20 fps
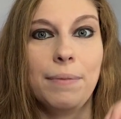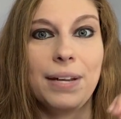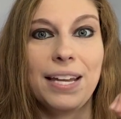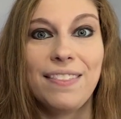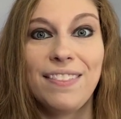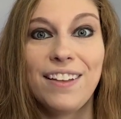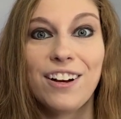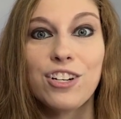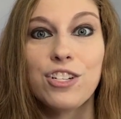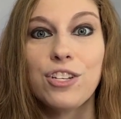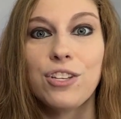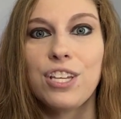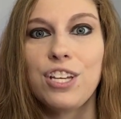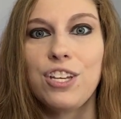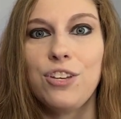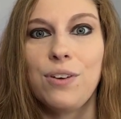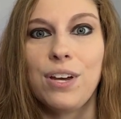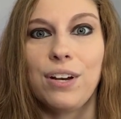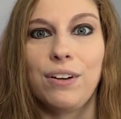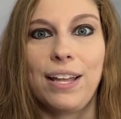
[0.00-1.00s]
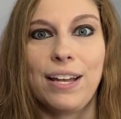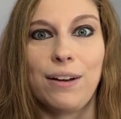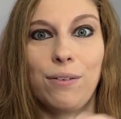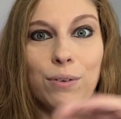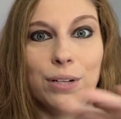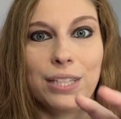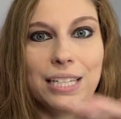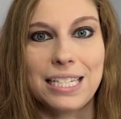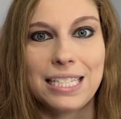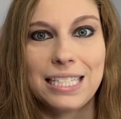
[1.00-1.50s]
in there so that you can like
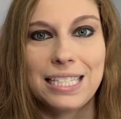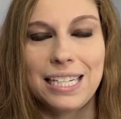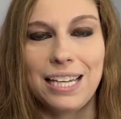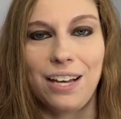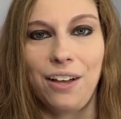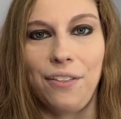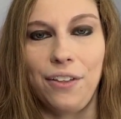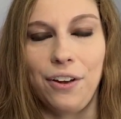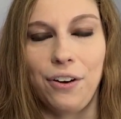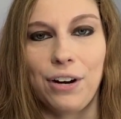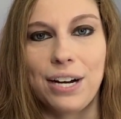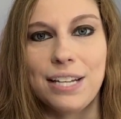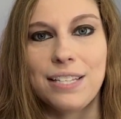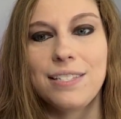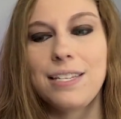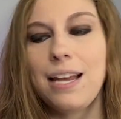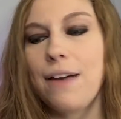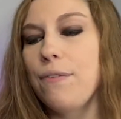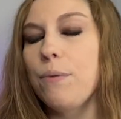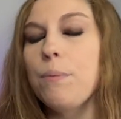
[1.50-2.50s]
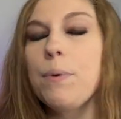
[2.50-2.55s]
really see all the great stuff.